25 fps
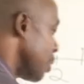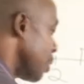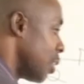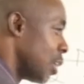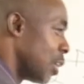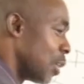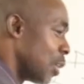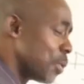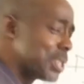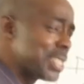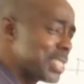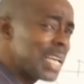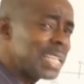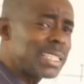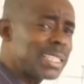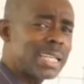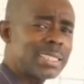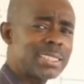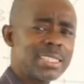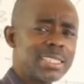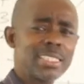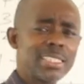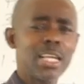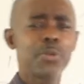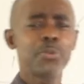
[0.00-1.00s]
We said that in
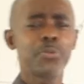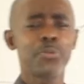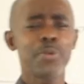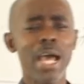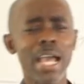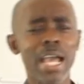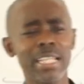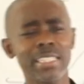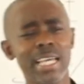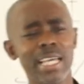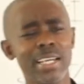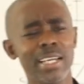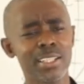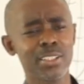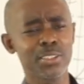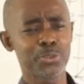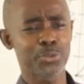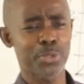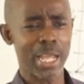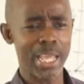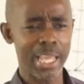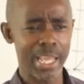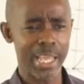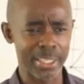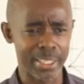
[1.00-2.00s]
a right-angled
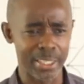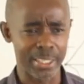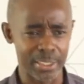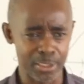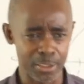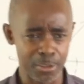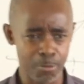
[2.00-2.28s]
triangle,